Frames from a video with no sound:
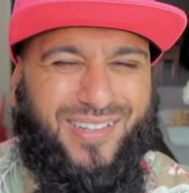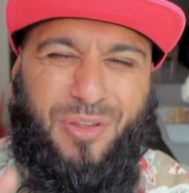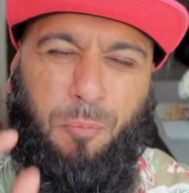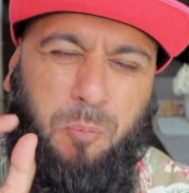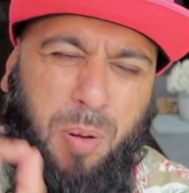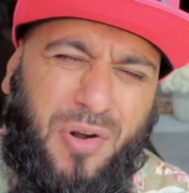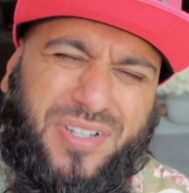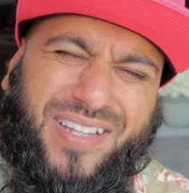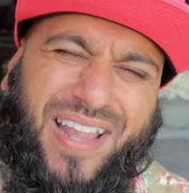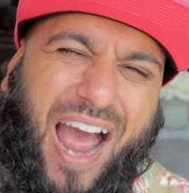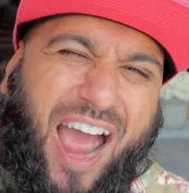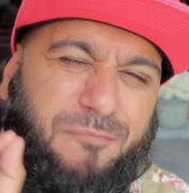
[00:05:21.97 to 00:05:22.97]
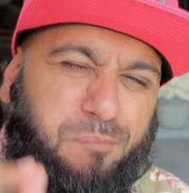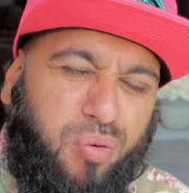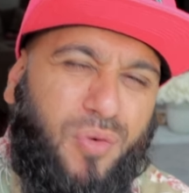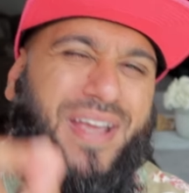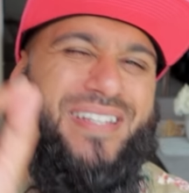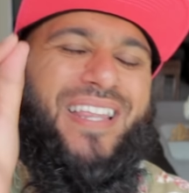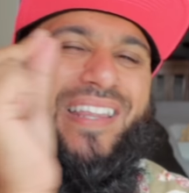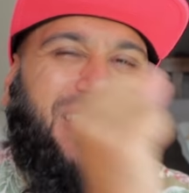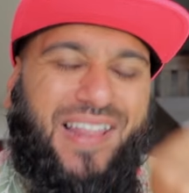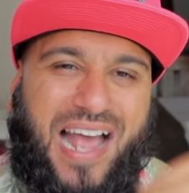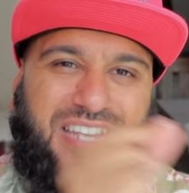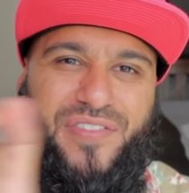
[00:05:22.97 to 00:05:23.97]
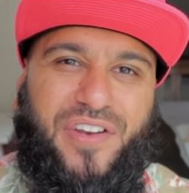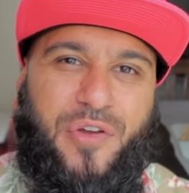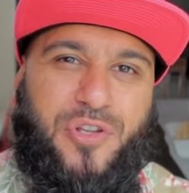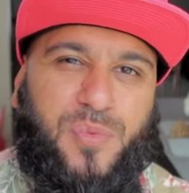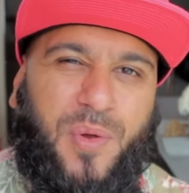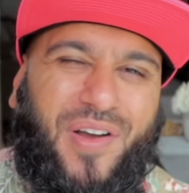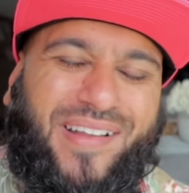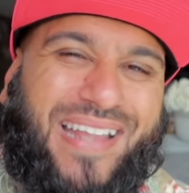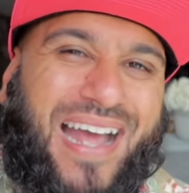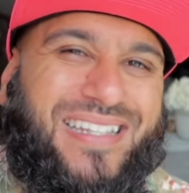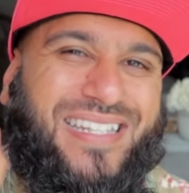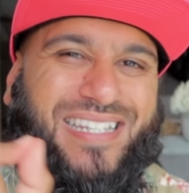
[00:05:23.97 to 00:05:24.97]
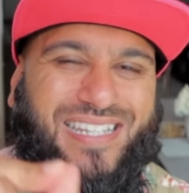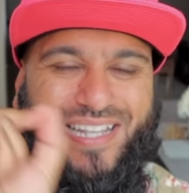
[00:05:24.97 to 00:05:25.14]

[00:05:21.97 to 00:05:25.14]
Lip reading: The person that I praised in the last video as well, and that's